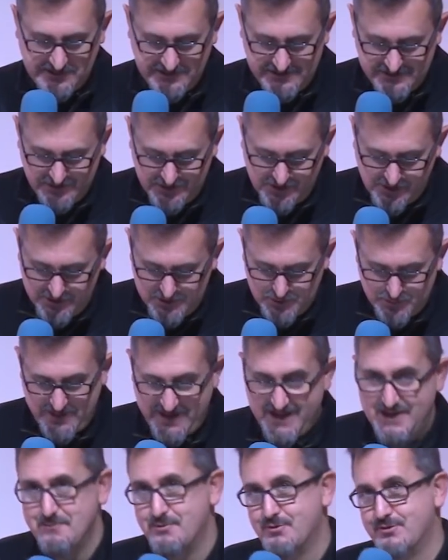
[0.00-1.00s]
need to go to
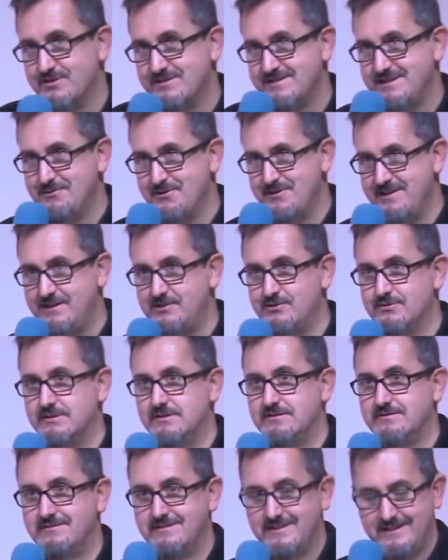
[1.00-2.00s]
Japan more and see what they're doing.
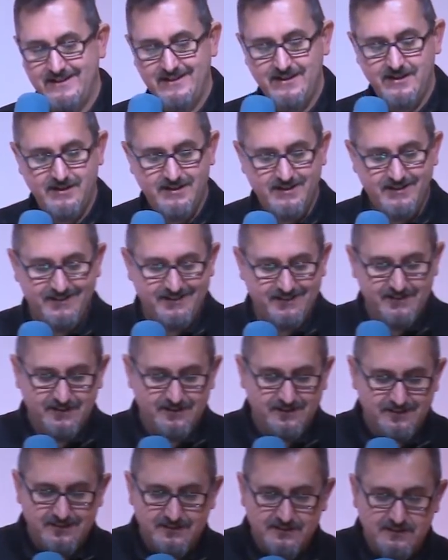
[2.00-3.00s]

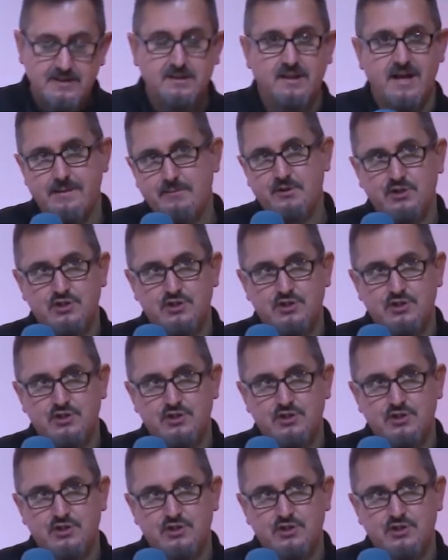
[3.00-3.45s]
Climate